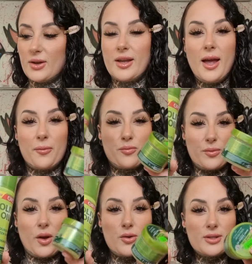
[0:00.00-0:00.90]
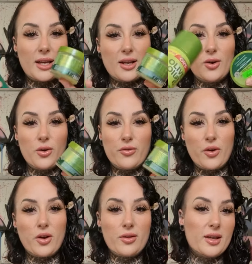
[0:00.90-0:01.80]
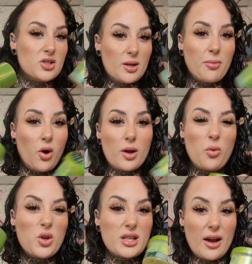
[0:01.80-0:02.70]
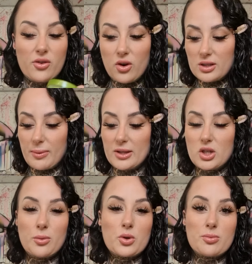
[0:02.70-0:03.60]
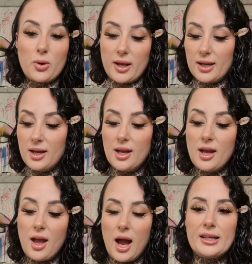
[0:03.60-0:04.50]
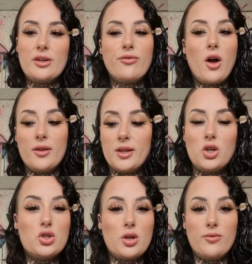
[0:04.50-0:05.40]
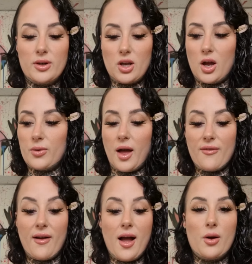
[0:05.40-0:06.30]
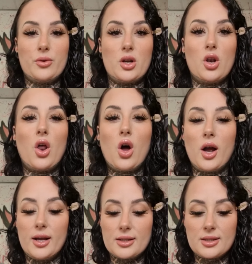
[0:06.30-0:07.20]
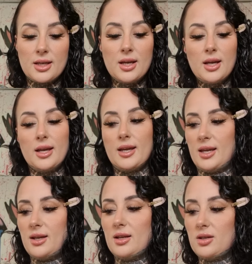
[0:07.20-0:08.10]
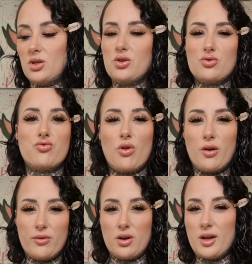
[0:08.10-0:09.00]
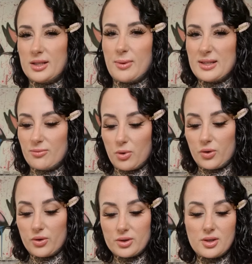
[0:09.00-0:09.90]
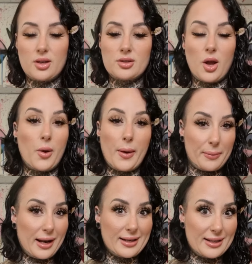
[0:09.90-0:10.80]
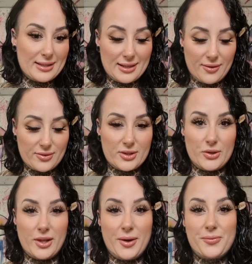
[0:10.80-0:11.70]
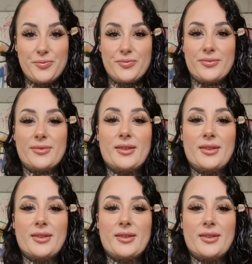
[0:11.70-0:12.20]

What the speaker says: So yeah, go take a look for these cheap bargain ones. You haven't got to spend too much money. I did find the YouTube video that I found and liked. He used rather expensive products. So I'm glad I didn't have to do that.